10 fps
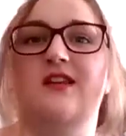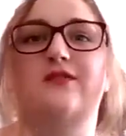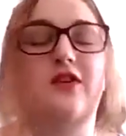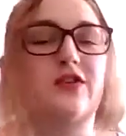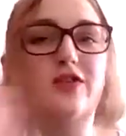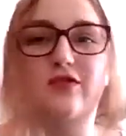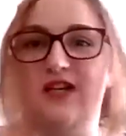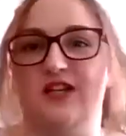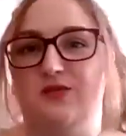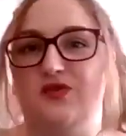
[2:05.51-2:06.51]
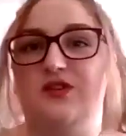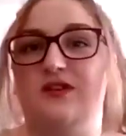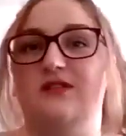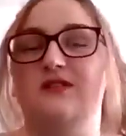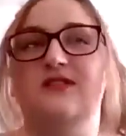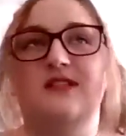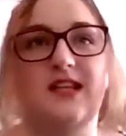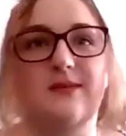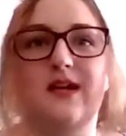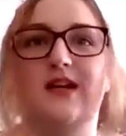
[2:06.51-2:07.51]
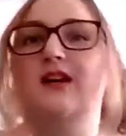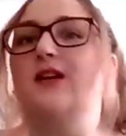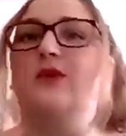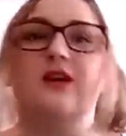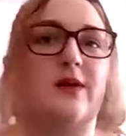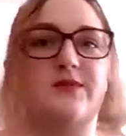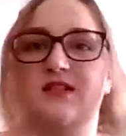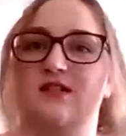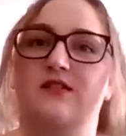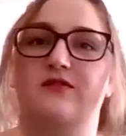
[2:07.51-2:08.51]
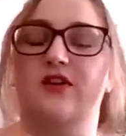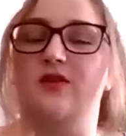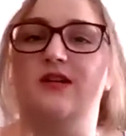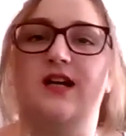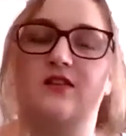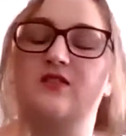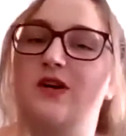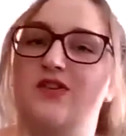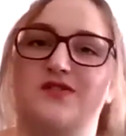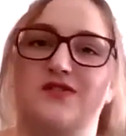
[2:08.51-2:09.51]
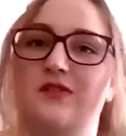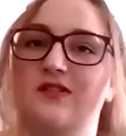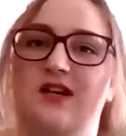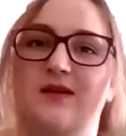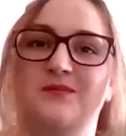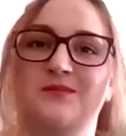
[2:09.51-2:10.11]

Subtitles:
They've got a no detriment email and we're updating the frequently asked questions all the time.